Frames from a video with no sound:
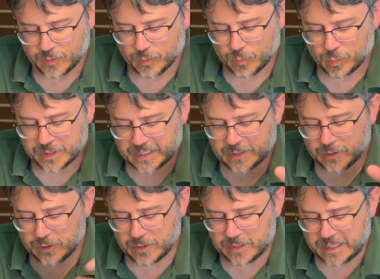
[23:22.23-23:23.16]
When I
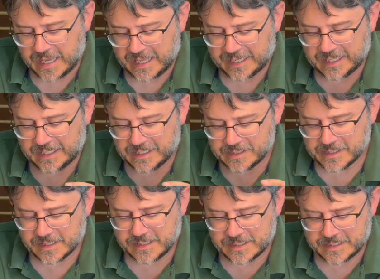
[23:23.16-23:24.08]
look at it, it
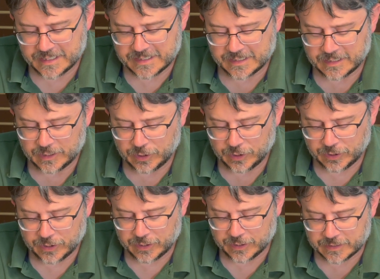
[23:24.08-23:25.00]
just doesn't
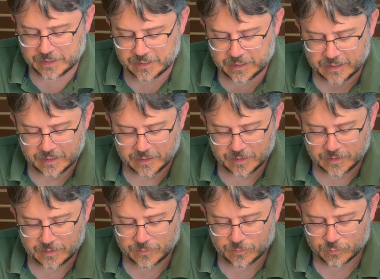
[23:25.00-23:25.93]
look
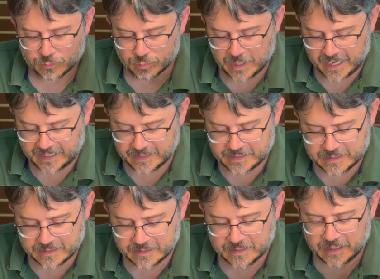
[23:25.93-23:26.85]

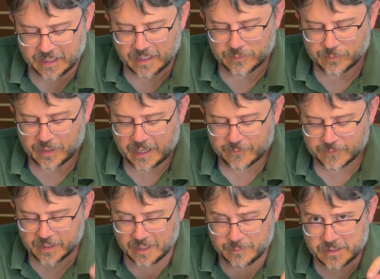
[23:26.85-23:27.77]
right. And
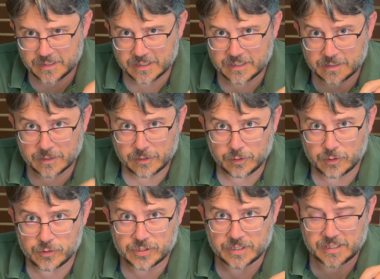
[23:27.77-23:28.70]
I've come to the
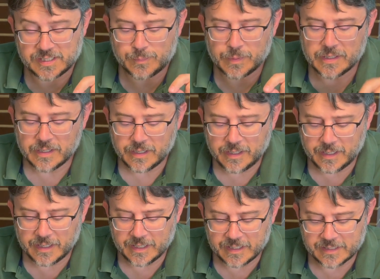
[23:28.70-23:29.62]
conclusion it's
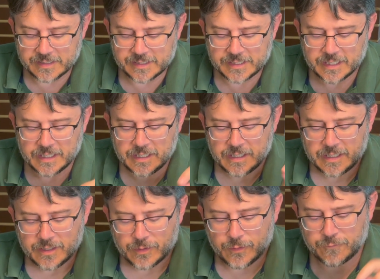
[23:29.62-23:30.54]
because
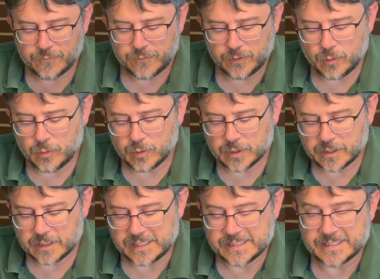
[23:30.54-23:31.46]
the
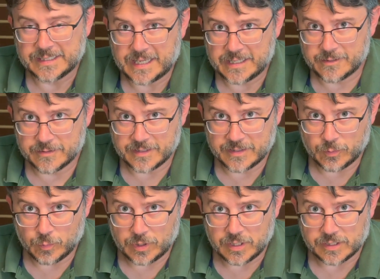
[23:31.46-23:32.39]
floor is lighter than the
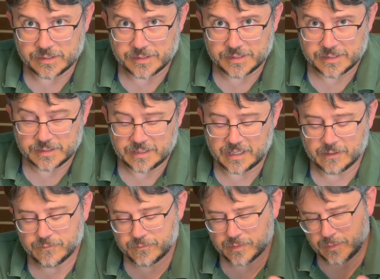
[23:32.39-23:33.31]
walls.
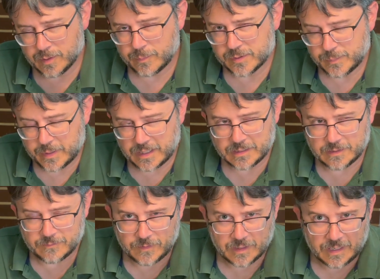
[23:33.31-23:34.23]
Now, from your
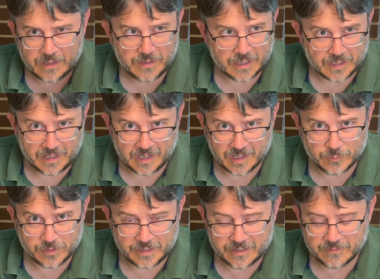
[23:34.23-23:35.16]
perspective, I've got a
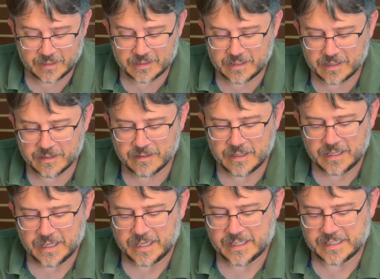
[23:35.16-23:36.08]
camera light right there,
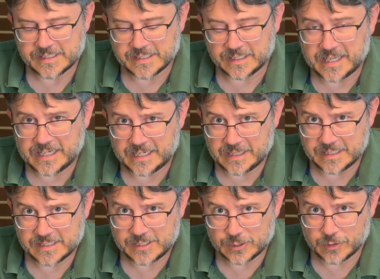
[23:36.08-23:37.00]
and it's lighting
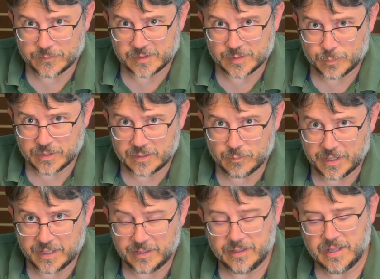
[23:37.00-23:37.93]
this surface pretty
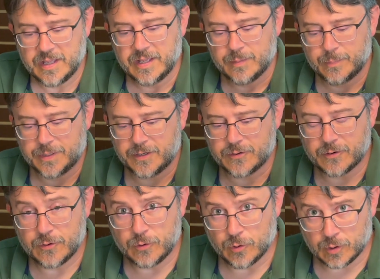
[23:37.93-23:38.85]
well. But under
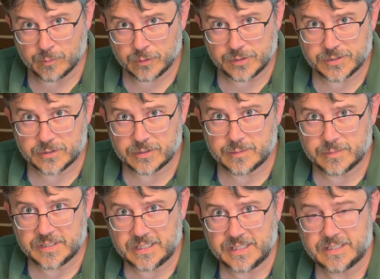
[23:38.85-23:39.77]
normal
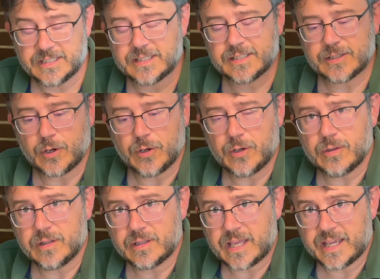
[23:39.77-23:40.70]
circumstances, all
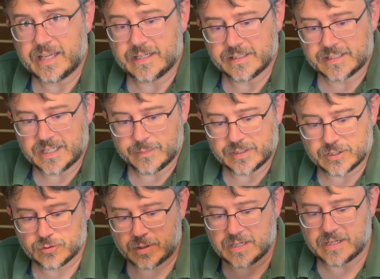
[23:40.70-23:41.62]
the light is coming
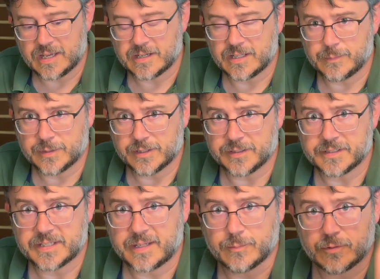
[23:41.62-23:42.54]
straight down in the middle of the
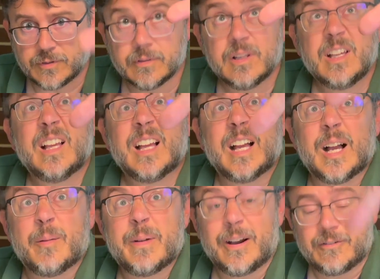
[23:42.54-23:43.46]
table
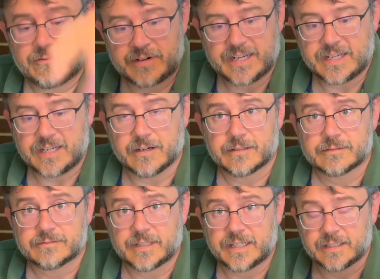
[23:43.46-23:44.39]
about right here,
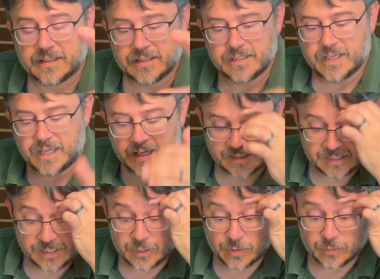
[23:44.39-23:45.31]
right? And
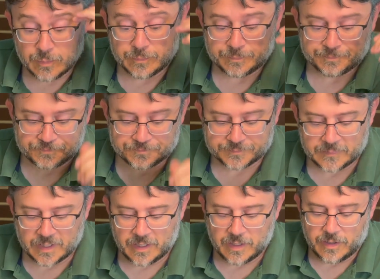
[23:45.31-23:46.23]
so
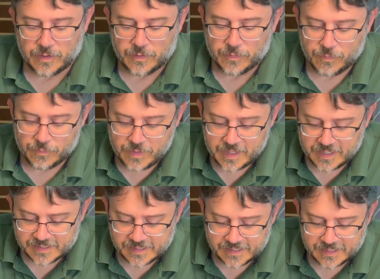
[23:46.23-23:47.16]

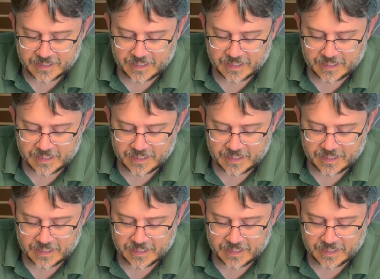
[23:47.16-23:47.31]
this,